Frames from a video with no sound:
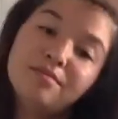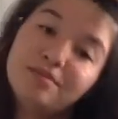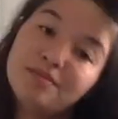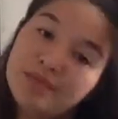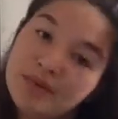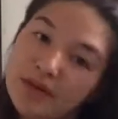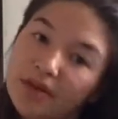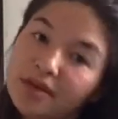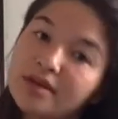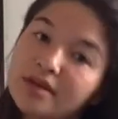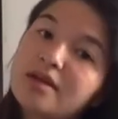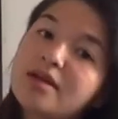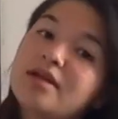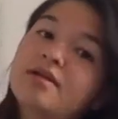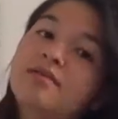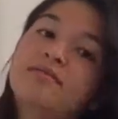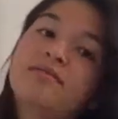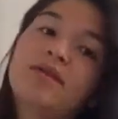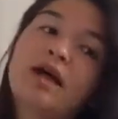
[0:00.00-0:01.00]
but
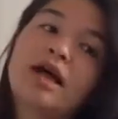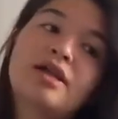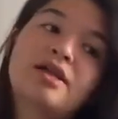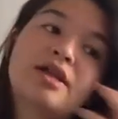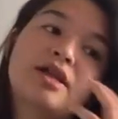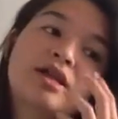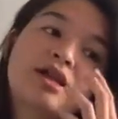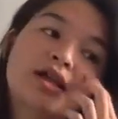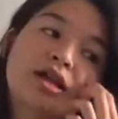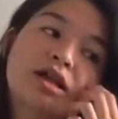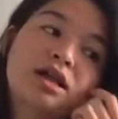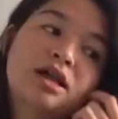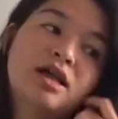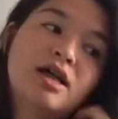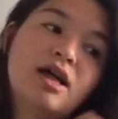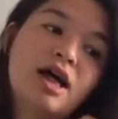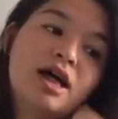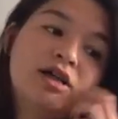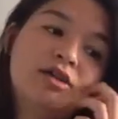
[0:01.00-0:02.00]
I think
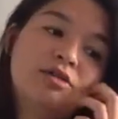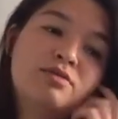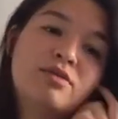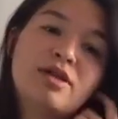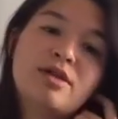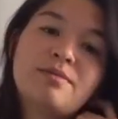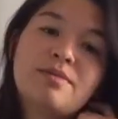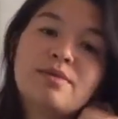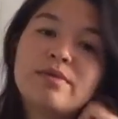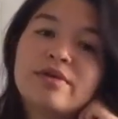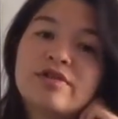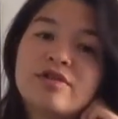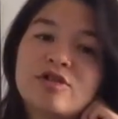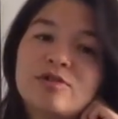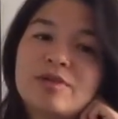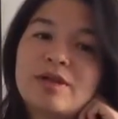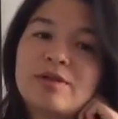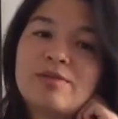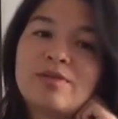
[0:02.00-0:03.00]
I don't want to be one of those
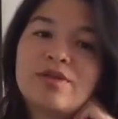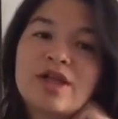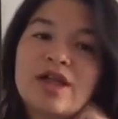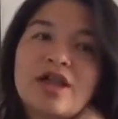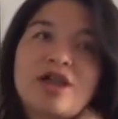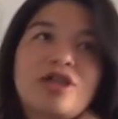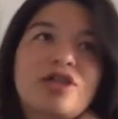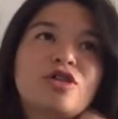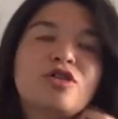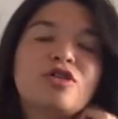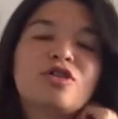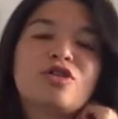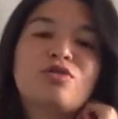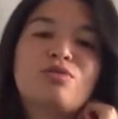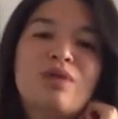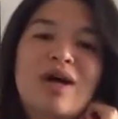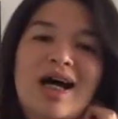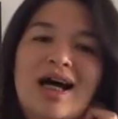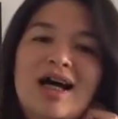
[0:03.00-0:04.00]
people that
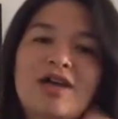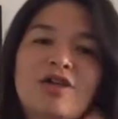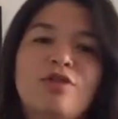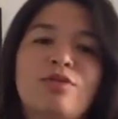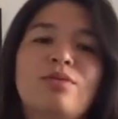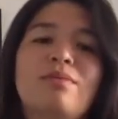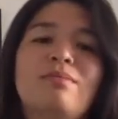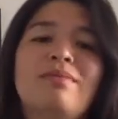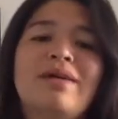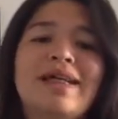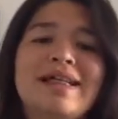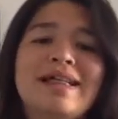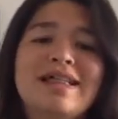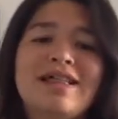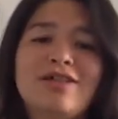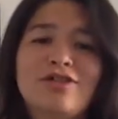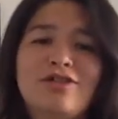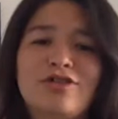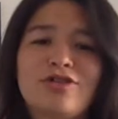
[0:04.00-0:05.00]
you were
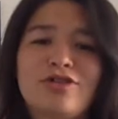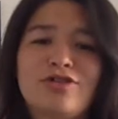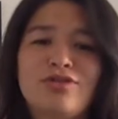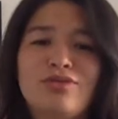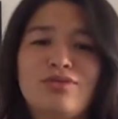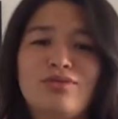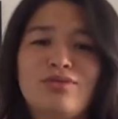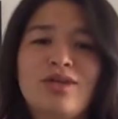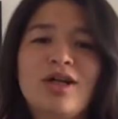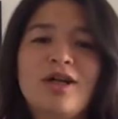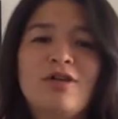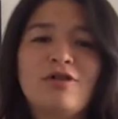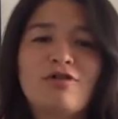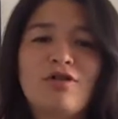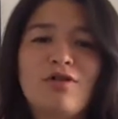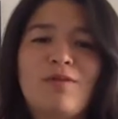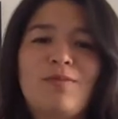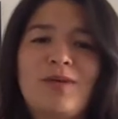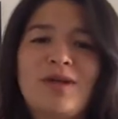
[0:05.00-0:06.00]
made to
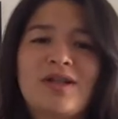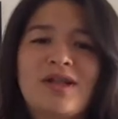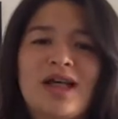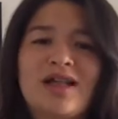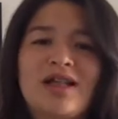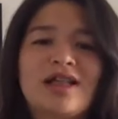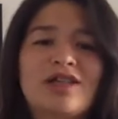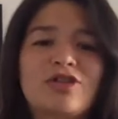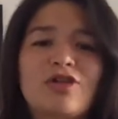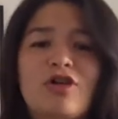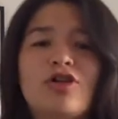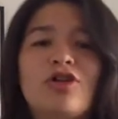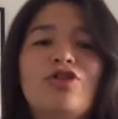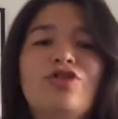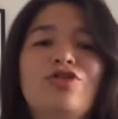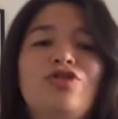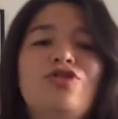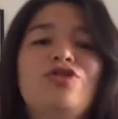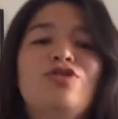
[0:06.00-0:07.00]
grow up and that's all you
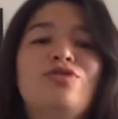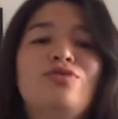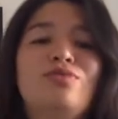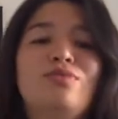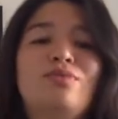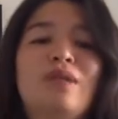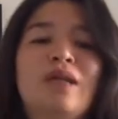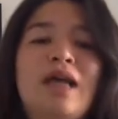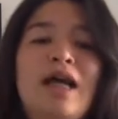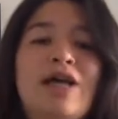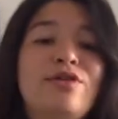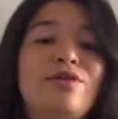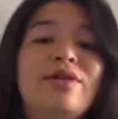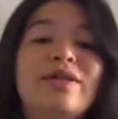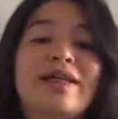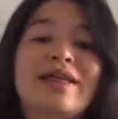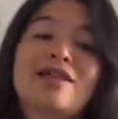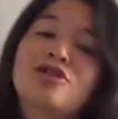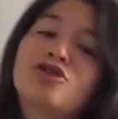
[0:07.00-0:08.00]
knew and you
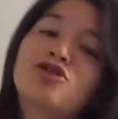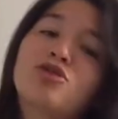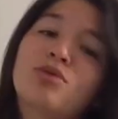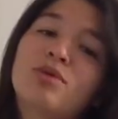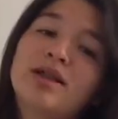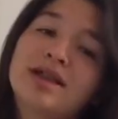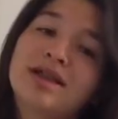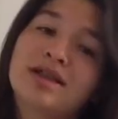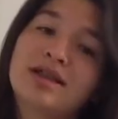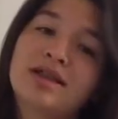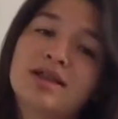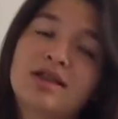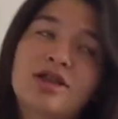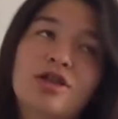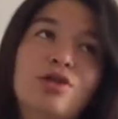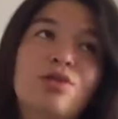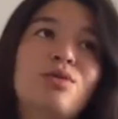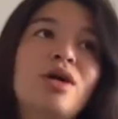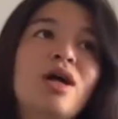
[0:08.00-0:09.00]
didn't get a choice, you
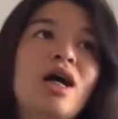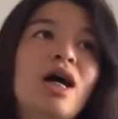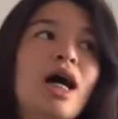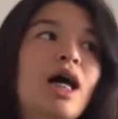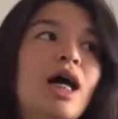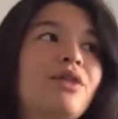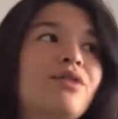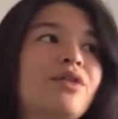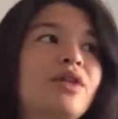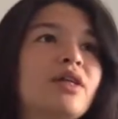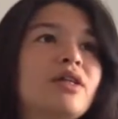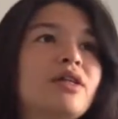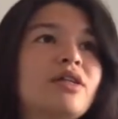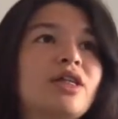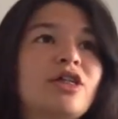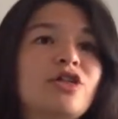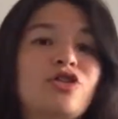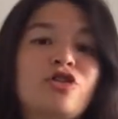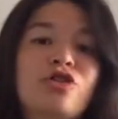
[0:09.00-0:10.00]
know? I think
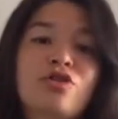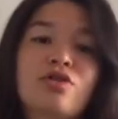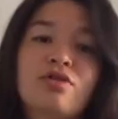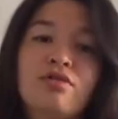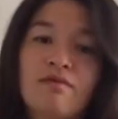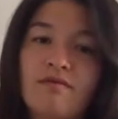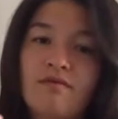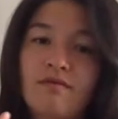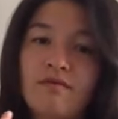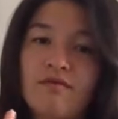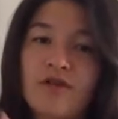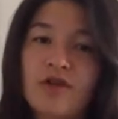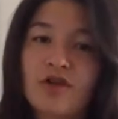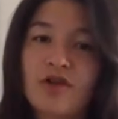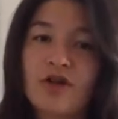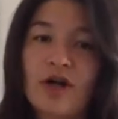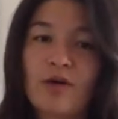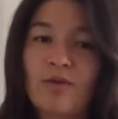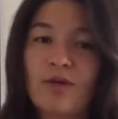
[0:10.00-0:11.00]
they should
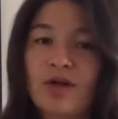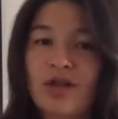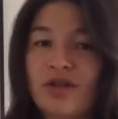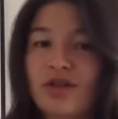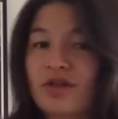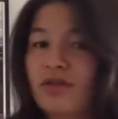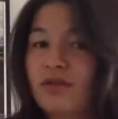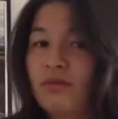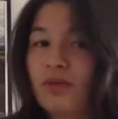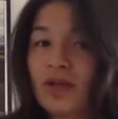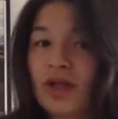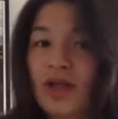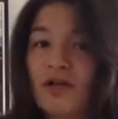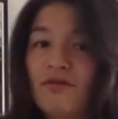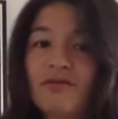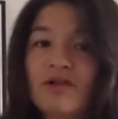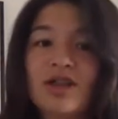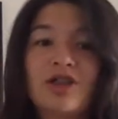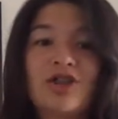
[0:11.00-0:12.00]
figure out what kind
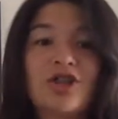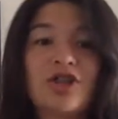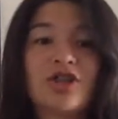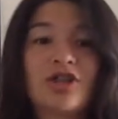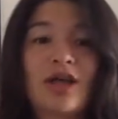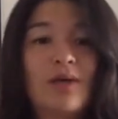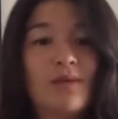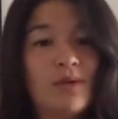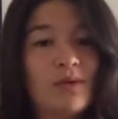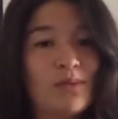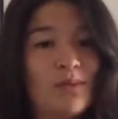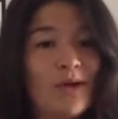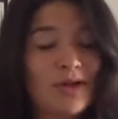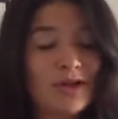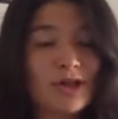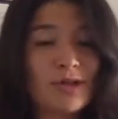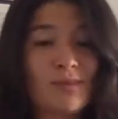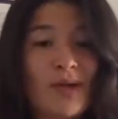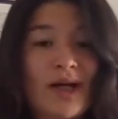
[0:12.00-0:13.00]
of religion they would
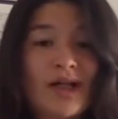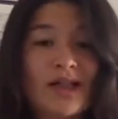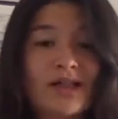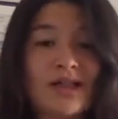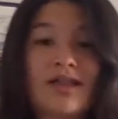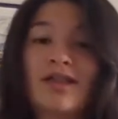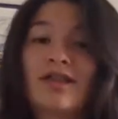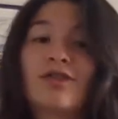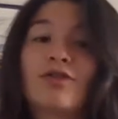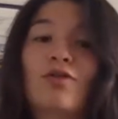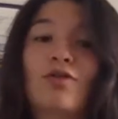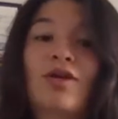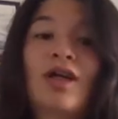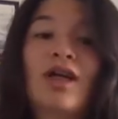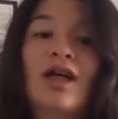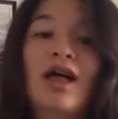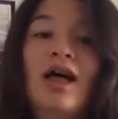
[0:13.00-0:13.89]
want to practice or